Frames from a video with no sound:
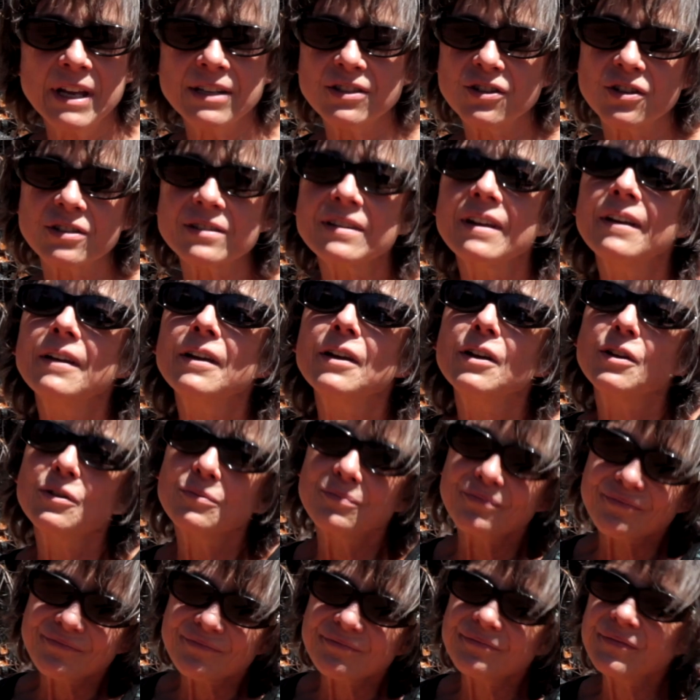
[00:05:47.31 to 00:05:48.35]
it's just,
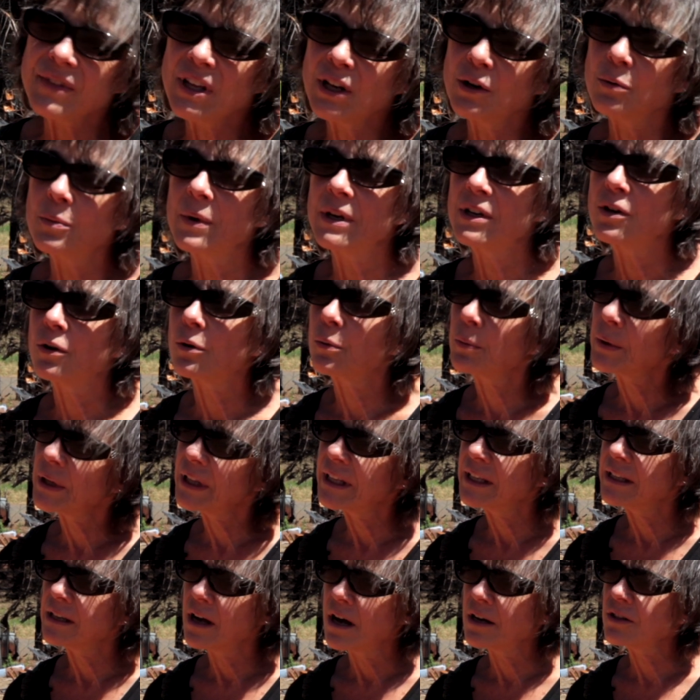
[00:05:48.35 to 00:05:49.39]
you know, when you're a
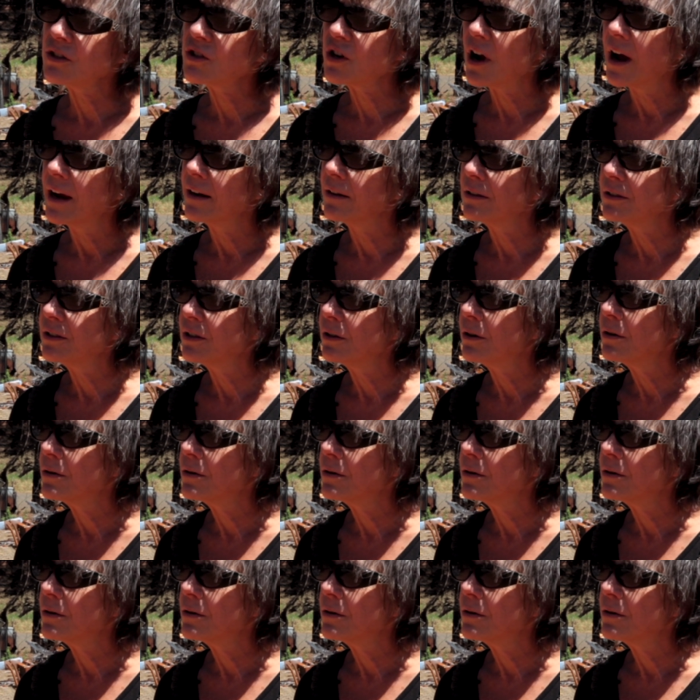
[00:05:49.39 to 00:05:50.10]
really young child,